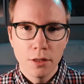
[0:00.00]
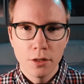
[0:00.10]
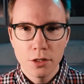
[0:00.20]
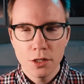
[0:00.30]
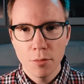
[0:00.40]

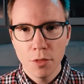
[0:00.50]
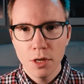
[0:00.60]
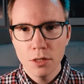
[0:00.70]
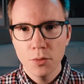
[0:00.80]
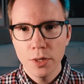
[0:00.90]
there's some
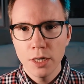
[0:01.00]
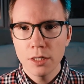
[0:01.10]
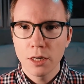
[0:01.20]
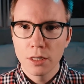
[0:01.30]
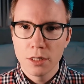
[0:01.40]
things we
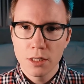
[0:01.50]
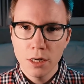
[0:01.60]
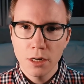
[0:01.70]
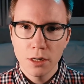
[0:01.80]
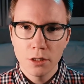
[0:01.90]
need to
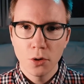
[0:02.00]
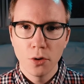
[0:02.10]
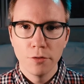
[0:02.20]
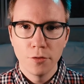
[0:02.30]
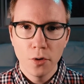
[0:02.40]
consider
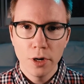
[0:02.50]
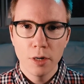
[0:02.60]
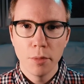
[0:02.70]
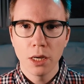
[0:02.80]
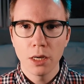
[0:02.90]
to
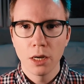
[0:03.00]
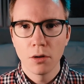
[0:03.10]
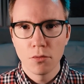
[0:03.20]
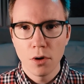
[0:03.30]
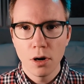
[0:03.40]
avoid
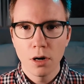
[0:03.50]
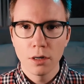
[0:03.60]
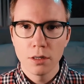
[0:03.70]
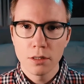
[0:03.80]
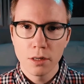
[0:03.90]
making
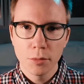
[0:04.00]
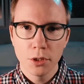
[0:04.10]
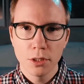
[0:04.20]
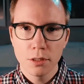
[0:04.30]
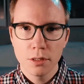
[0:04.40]
wrong
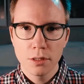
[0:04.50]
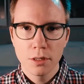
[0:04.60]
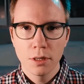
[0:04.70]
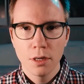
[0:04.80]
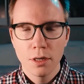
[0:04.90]
assumptions.
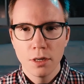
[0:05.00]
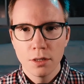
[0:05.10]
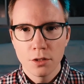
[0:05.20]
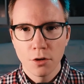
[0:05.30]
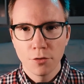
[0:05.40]

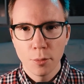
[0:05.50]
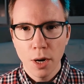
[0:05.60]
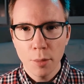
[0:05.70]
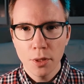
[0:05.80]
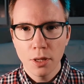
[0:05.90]
So for
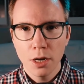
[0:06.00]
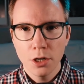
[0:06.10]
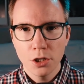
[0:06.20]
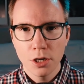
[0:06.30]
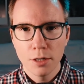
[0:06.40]

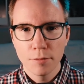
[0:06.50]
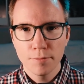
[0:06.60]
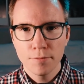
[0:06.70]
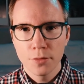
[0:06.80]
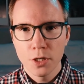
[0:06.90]
population,
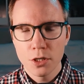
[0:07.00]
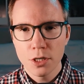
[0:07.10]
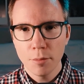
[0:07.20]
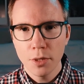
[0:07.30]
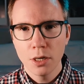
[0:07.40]
there's
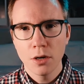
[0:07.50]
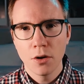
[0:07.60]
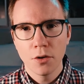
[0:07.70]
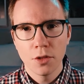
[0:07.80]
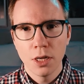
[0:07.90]
something
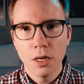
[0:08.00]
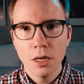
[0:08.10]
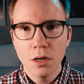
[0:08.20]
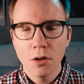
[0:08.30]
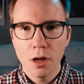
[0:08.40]
called
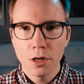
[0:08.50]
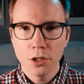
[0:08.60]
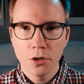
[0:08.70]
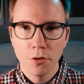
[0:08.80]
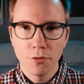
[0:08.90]
the
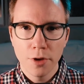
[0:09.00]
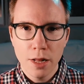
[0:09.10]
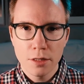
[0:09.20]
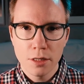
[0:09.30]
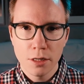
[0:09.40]
ecological
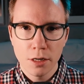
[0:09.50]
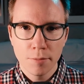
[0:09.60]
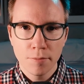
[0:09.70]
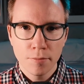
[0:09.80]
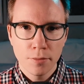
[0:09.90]
fallacy,
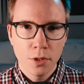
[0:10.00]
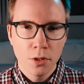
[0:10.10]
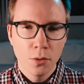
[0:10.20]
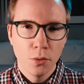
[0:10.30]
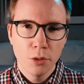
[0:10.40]

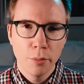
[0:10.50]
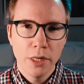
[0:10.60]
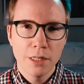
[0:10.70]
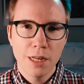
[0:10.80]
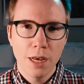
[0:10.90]
which
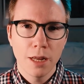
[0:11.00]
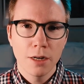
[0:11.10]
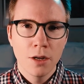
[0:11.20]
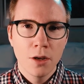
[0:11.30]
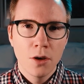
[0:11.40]
means that
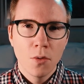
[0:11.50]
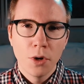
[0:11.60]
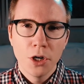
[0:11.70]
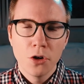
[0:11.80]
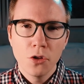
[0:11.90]

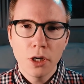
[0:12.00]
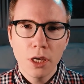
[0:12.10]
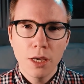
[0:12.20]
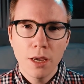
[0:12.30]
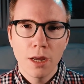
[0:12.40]
when you're
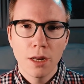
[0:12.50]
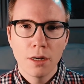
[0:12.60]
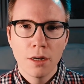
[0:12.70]
looking at